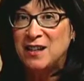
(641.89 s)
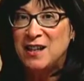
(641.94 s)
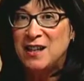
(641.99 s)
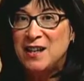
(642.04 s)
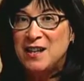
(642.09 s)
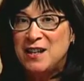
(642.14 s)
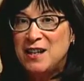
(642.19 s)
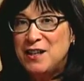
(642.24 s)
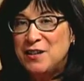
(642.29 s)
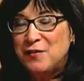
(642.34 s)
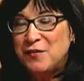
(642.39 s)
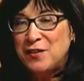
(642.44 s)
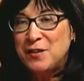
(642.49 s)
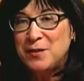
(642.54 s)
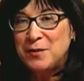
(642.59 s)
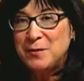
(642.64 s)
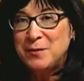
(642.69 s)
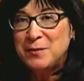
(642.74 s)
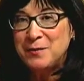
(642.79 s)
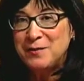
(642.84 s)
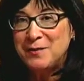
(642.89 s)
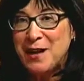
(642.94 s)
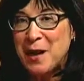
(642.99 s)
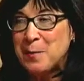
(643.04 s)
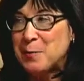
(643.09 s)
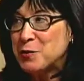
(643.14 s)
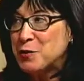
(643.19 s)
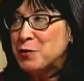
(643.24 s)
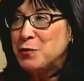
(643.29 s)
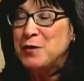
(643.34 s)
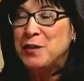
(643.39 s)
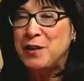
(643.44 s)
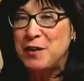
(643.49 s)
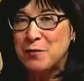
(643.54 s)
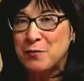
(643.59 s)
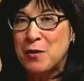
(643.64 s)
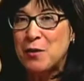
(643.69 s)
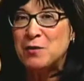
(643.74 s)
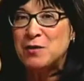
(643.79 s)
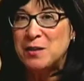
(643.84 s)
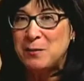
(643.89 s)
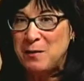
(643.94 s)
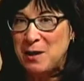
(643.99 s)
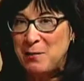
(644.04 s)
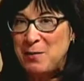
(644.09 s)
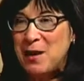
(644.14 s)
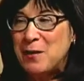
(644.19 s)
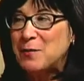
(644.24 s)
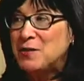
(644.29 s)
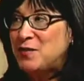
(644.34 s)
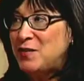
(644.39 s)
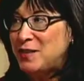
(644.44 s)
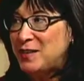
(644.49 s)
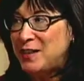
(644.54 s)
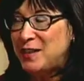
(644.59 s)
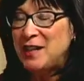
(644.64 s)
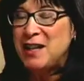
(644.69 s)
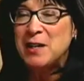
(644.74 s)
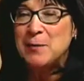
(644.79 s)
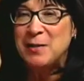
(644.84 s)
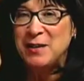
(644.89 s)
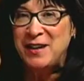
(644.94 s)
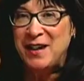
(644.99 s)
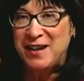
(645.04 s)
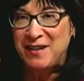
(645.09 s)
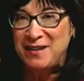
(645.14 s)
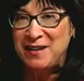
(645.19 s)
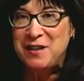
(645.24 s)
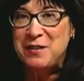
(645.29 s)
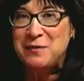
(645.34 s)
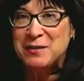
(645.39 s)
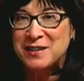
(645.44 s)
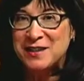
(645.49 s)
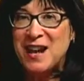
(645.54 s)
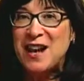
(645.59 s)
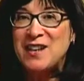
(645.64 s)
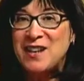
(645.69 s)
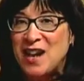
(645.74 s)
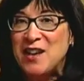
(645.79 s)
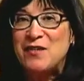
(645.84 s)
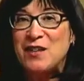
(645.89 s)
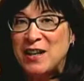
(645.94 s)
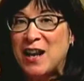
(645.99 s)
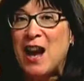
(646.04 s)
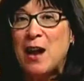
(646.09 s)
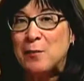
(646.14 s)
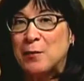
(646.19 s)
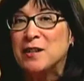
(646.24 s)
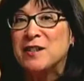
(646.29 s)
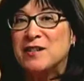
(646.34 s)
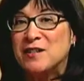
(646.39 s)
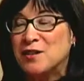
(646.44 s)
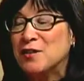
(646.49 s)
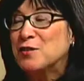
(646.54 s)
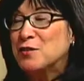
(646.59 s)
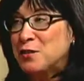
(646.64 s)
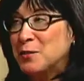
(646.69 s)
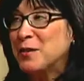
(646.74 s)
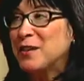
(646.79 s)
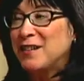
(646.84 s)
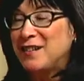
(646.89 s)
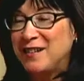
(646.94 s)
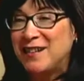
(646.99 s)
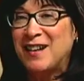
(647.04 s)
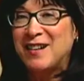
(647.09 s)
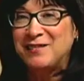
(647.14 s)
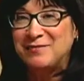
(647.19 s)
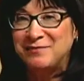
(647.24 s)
Ah. If the opportunity arose and maybe I was visiting him again and he was skydiving, I would consider doing it again.